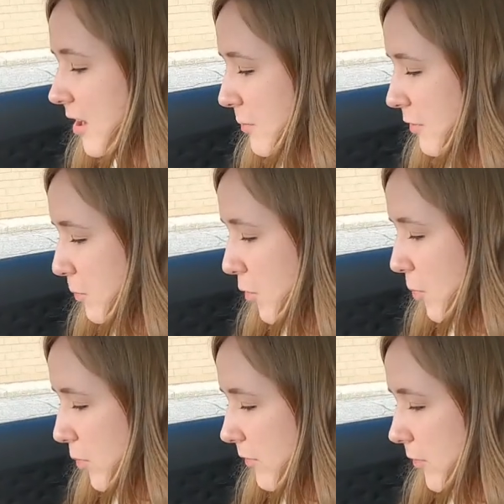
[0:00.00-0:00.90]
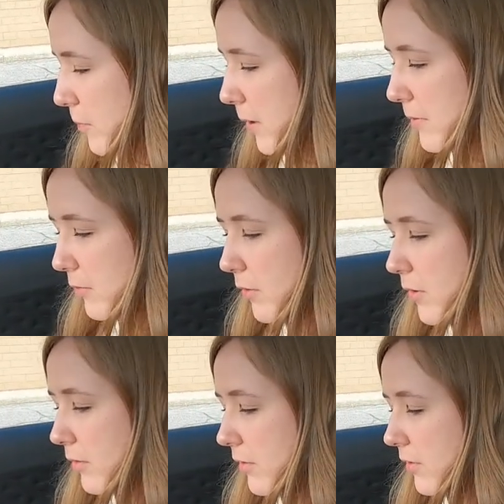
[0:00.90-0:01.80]
setup is appropriate for public
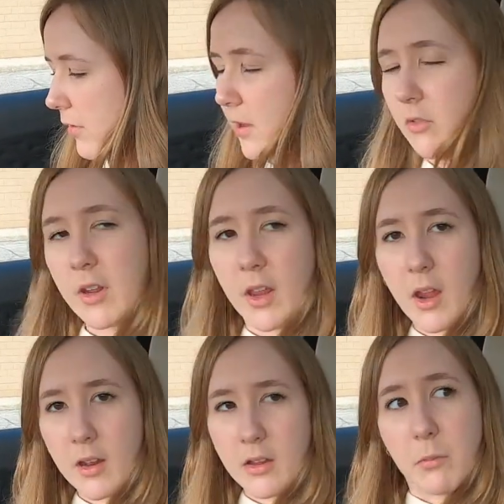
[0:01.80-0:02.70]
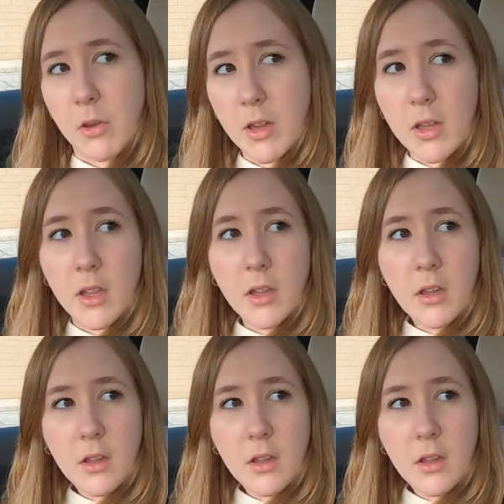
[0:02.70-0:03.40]
roads, everyday kind of commuting?